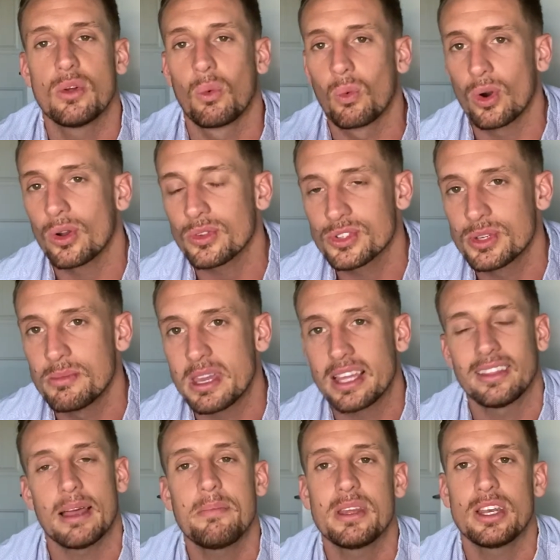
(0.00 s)
the world to me.
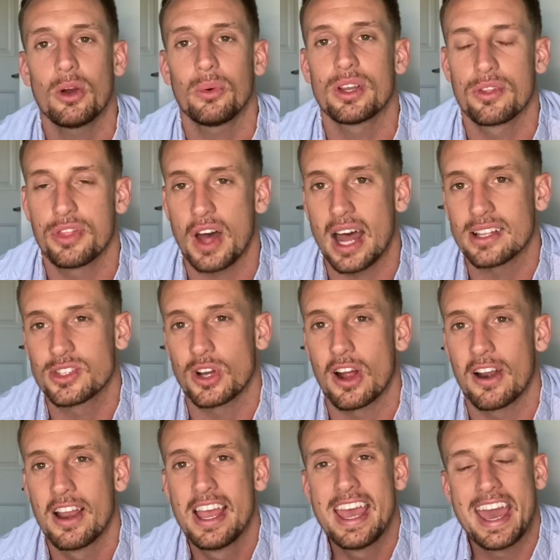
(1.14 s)
Let me know what your thoughts
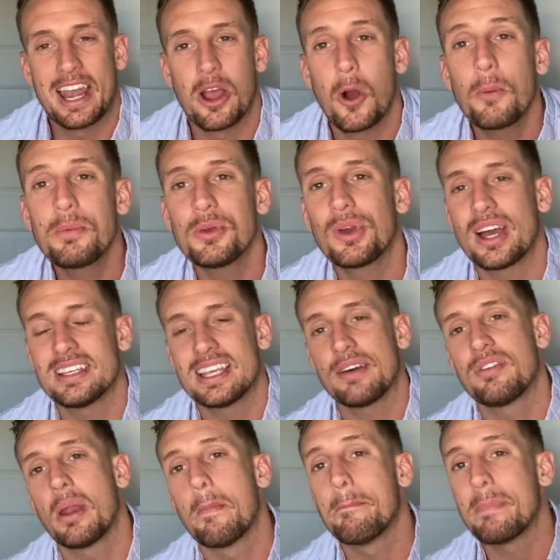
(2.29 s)
are, and I hope you guys have
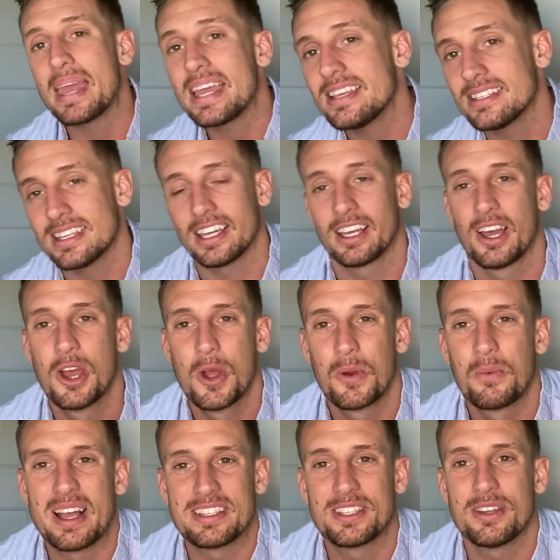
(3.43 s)
an amazing
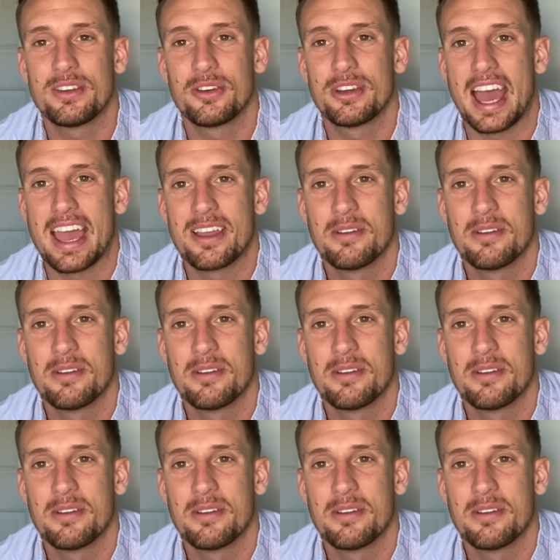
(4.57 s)
rest of your day.